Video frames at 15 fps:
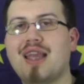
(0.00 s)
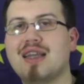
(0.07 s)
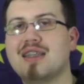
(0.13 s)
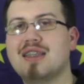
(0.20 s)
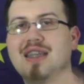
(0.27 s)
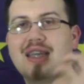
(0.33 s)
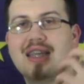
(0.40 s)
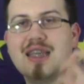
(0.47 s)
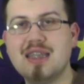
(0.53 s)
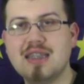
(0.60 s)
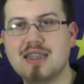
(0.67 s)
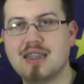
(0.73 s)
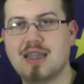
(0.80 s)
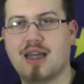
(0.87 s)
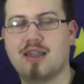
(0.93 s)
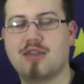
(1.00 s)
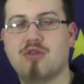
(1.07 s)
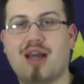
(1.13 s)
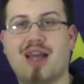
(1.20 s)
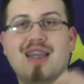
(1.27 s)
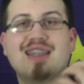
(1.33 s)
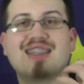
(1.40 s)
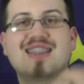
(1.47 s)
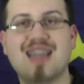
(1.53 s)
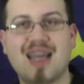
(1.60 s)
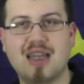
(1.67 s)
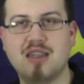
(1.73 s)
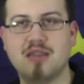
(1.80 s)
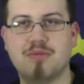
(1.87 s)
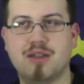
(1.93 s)
it easier, to
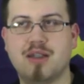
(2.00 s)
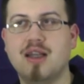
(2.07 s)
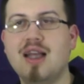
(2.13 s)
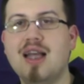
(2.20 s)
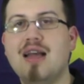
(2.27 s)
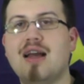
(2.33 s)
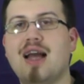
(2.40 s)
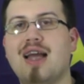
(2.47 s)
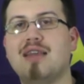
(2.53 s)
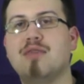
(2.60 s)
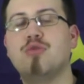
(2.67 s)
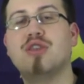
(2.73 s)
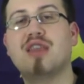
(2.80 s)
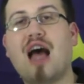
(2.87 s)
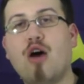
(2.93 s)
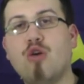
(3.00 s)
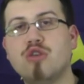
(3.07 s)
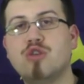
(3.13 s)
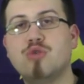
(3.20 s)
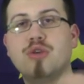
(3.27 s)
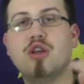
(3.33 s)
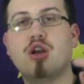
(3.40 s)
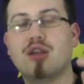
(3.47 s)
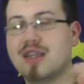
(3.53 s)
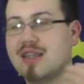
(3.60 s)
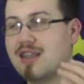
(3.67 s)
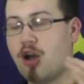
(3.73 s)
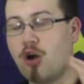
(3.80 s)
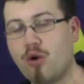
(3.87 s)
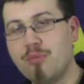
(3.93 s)
understandable, and without doing
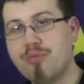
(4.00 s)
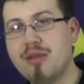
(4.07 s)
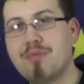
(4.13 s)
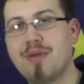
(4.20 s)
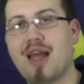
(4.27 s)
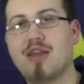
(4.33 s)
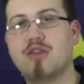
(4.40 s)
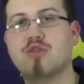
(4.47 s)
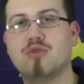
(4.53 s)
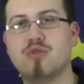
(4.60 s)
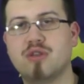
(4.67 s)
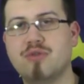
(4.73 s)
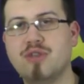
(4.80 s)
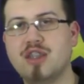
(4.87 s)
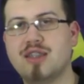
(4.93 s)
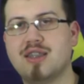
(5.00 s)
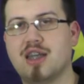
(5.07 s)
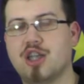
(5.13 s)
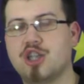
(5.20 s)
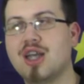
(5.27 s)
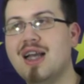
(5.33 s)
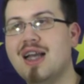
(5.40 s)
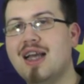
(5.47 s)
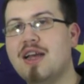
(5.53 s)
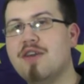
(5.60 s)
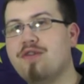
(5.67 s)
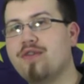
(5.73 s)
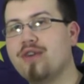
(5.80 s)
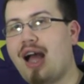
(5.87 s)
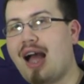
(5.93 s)
that, all people had to do the research.
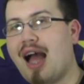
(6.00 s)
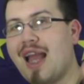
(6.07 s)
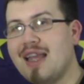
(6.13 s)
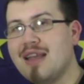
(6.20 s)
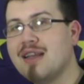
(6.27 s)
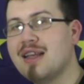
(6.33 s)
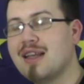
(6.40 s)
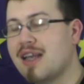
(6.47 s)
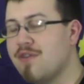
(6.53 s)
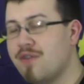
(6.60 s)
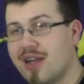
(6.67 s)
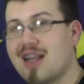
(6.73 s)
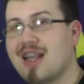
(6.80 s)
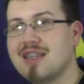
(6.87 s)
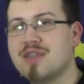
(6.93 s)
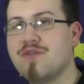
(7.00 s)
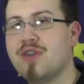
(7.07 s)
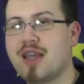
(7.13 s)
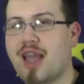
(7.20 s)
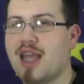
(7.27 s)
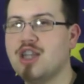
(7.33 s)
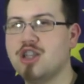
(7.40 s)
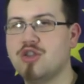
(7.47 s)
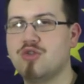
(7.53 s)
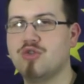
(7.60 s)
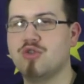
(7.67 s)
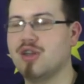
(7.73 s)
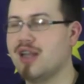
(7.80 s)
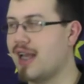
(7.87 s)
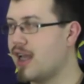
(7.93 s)
If I give a classification to
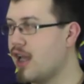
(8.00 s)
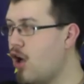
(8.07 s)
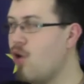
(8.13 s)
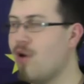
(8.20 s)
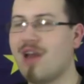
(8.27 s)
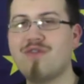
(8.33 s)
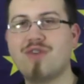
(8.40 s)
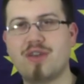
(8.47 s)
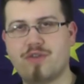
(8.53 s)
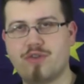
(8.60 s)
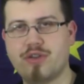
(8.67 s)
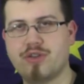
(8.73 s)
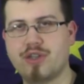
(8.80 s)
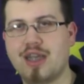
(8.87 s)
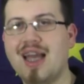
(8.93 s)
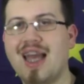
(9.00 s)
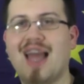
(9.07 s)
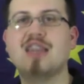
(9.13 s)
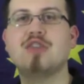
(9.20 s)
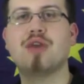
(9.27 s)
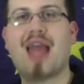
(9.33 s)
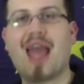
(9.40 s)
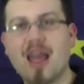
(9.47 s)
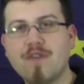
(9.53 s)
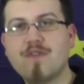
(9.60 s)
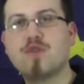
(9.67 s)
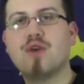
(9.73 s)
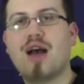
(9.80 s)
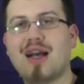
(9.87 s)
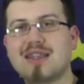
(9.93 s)
you, like, oh, heavy infantry, and you have
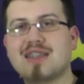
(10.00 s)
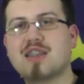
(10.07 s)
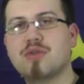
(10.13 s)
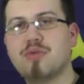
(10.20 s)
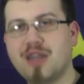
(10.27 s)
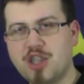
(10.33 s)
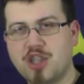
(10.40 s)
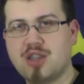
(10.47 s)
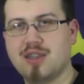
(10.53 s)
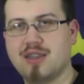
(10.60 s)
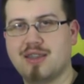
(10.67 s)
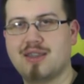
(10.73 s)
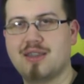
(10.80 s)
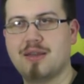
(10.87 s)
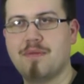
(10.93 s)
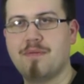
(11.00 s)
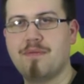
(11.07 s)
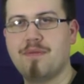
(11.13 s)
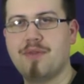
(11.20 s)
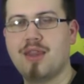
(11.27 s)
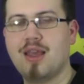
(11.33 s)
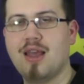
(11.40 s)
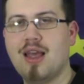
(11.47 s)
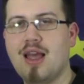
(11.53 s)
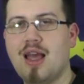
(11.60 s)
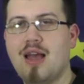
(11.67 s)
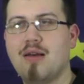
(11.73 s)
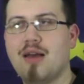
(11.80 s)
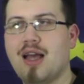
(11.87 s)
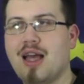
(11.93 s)
to ask questions,
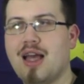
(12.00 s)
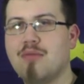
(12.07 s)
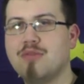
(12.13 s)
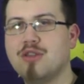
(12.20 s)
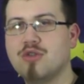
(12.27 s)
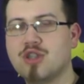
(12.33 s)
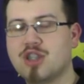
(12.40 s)
and